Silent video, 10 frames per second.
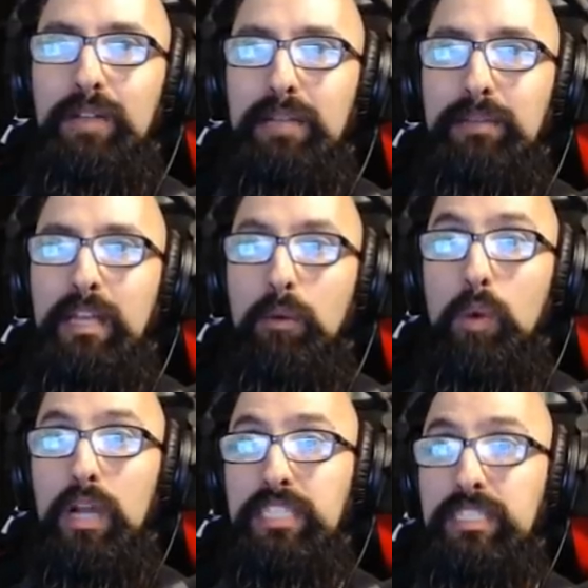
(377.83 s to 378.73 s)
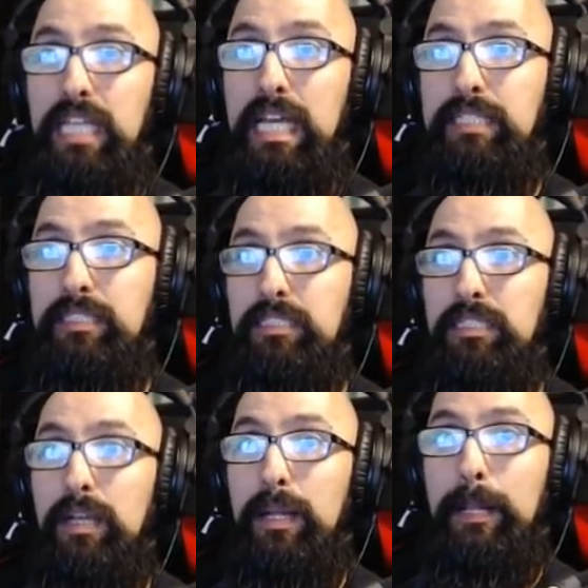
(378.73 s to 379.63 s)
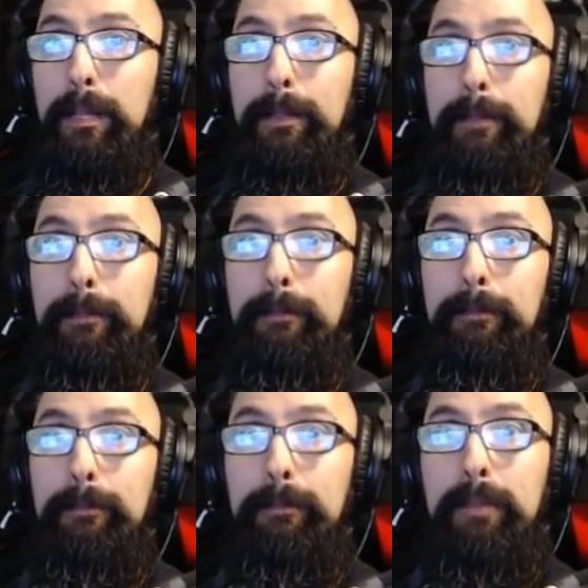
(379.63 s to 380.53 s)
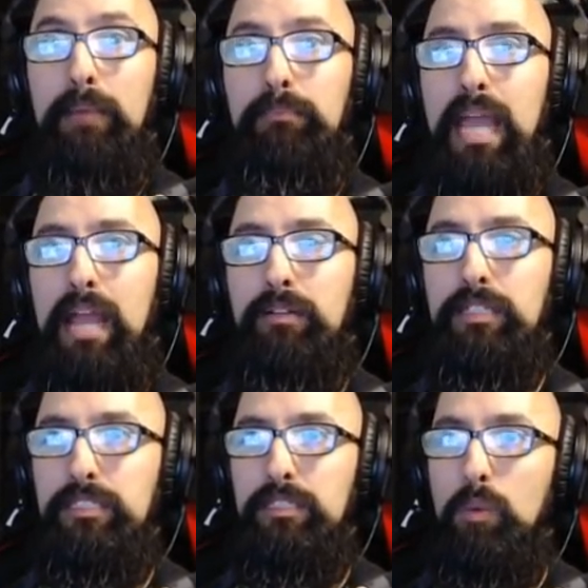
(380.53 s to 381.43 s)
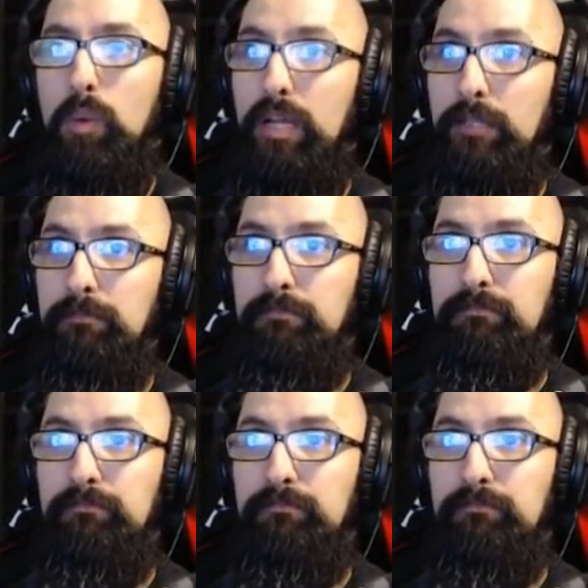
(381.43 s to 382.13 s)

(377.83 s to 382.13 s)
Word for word: a random account. What is this? A Paras. Well,